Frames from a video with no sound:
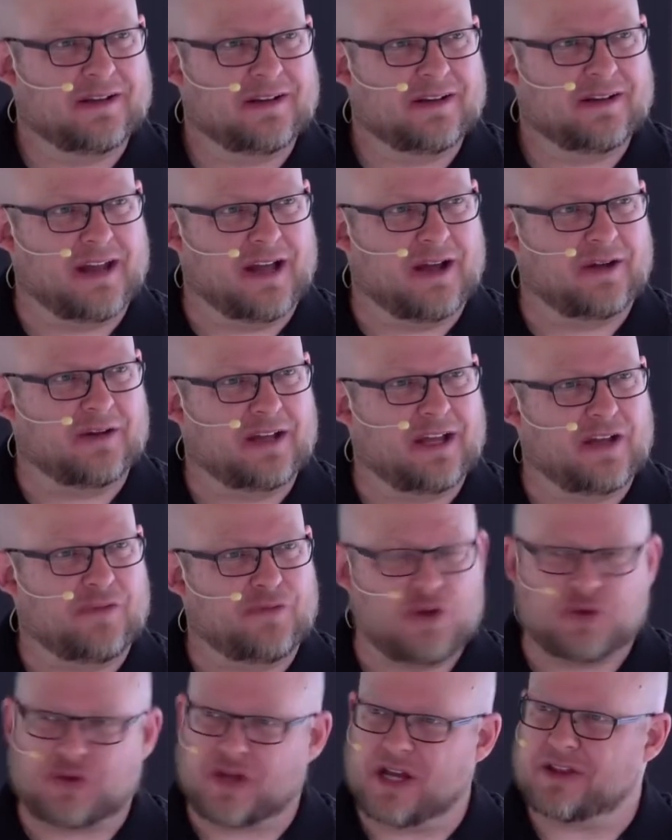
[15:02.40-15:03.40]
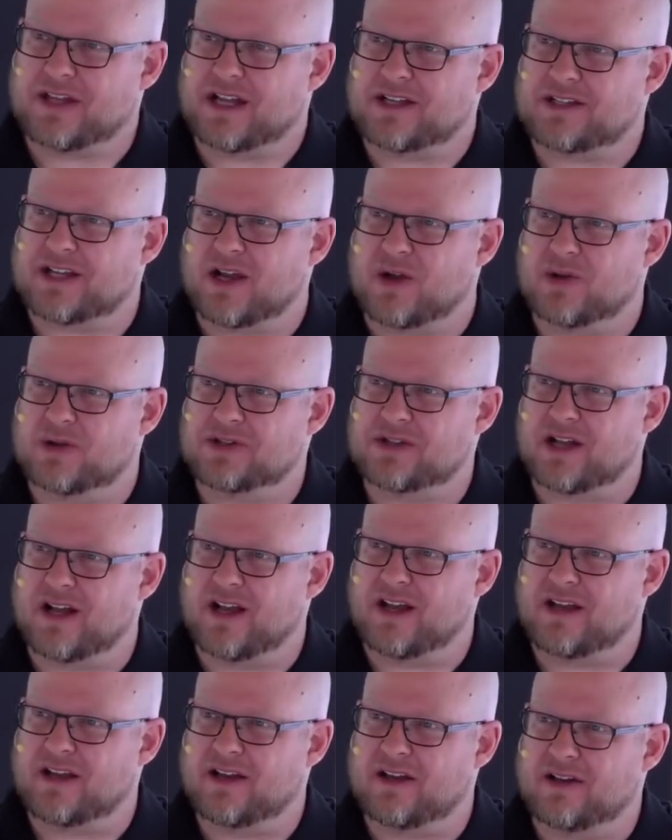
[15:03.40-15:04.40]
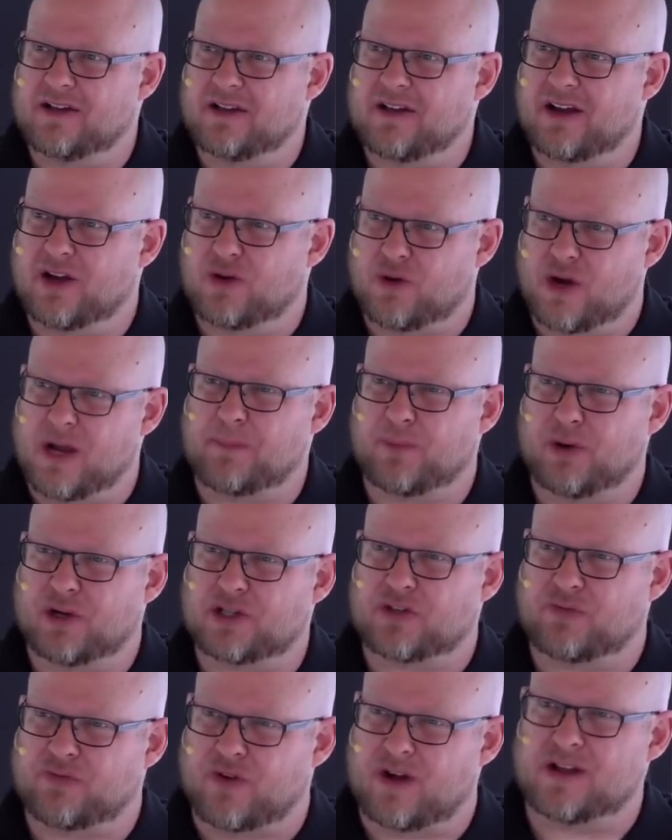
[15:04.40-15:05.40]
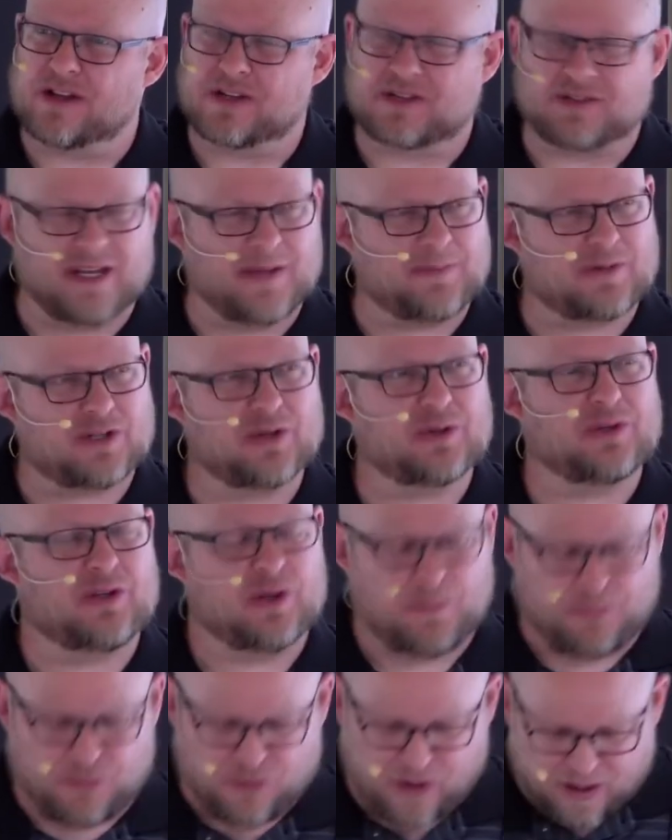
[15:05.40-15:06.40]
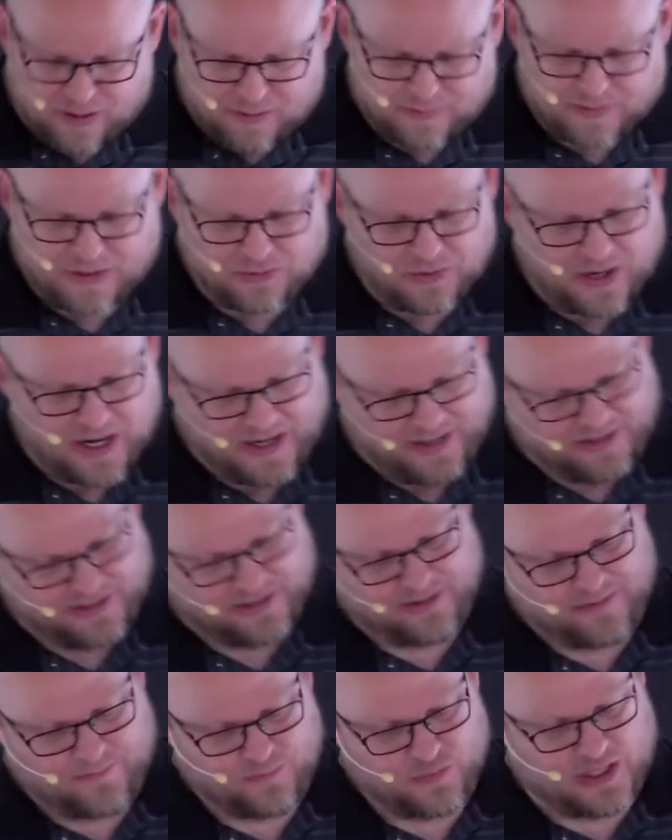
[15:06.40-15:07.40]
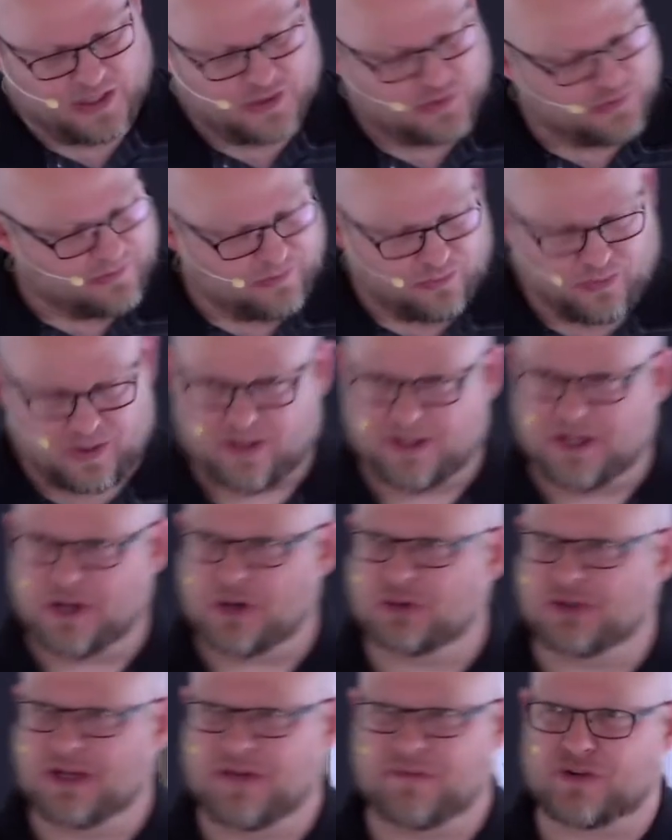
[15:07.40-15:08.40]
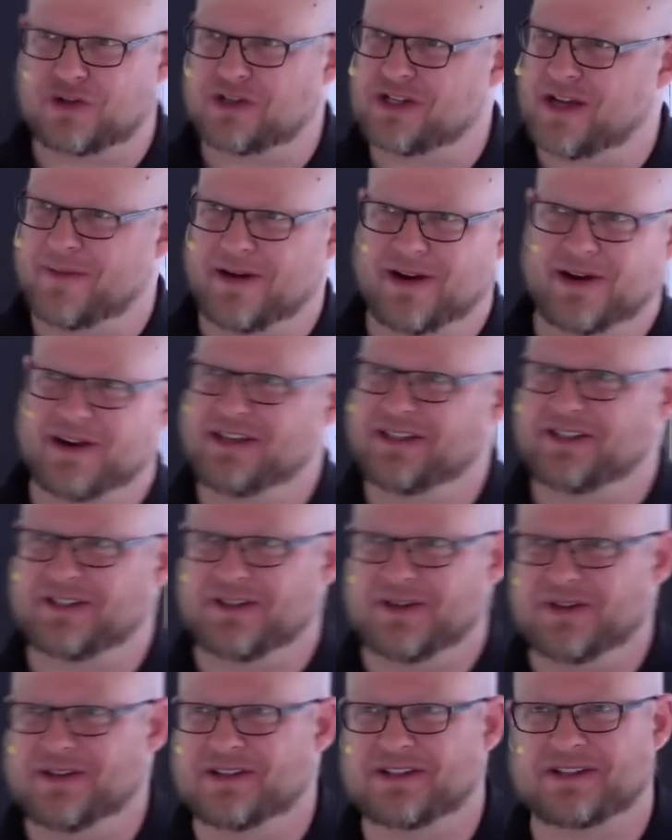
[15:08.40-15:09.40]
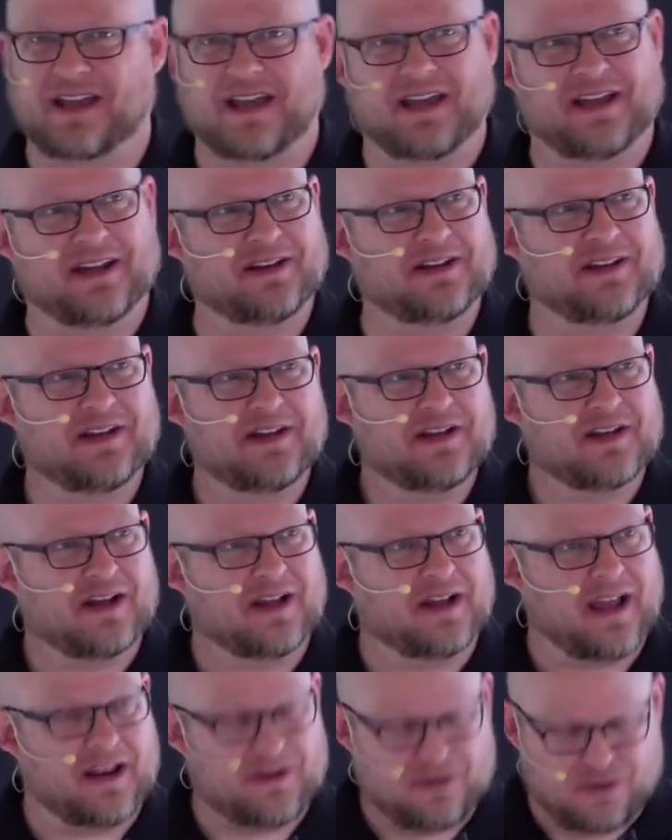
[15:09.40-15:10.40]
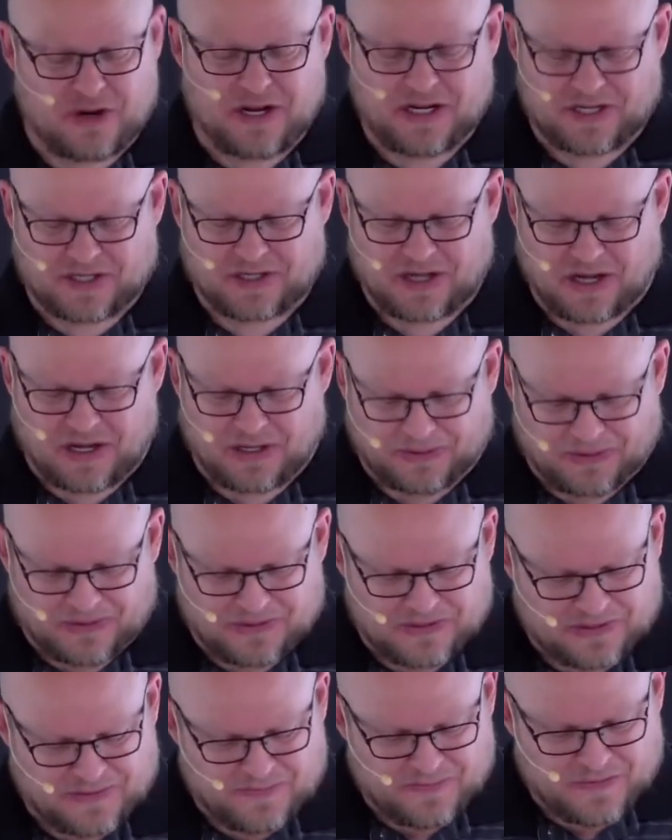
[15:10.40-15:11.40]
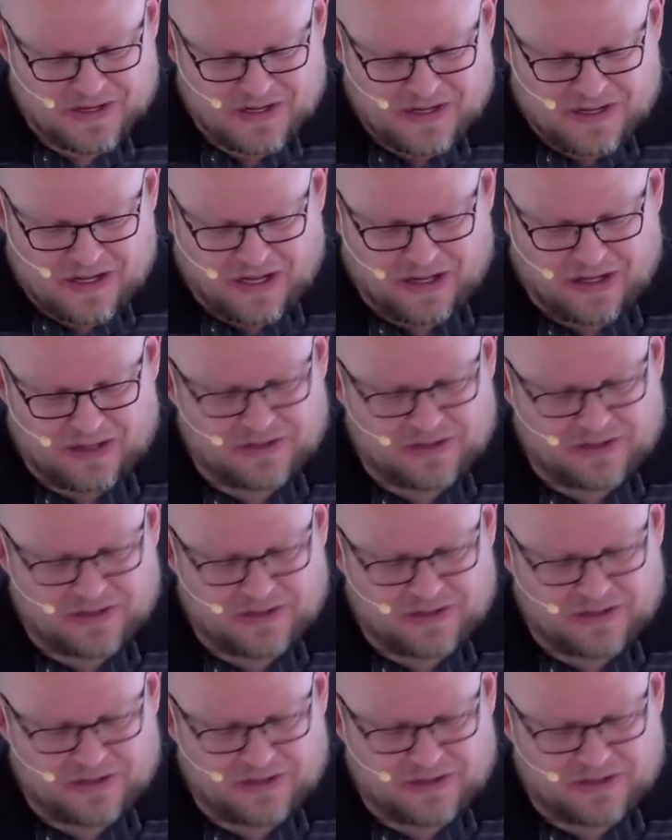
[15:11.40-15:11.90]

Now, if you think that sounds like a great book to fall asleep to, you're probably right. It's really only for seminary students and, uh, and Greek scholars. Uh,